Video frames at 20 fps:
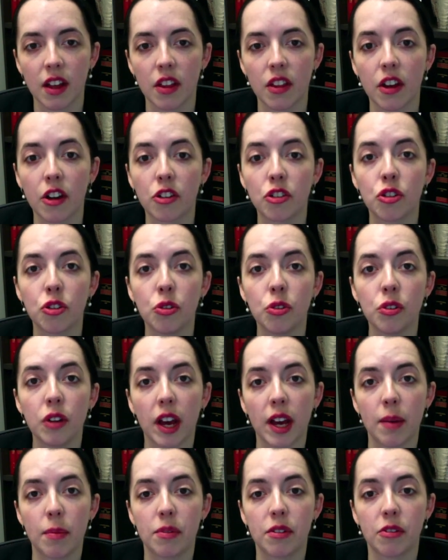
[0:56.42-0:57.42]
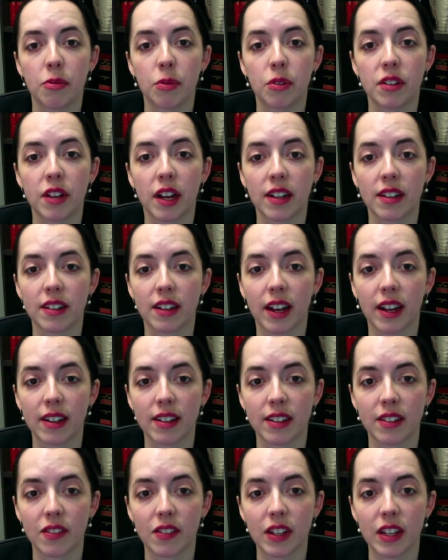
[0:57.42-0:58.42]
There are 2 types of protected
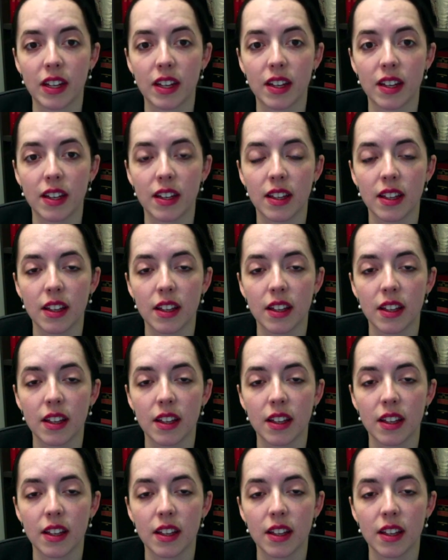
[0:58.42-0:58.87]
activity.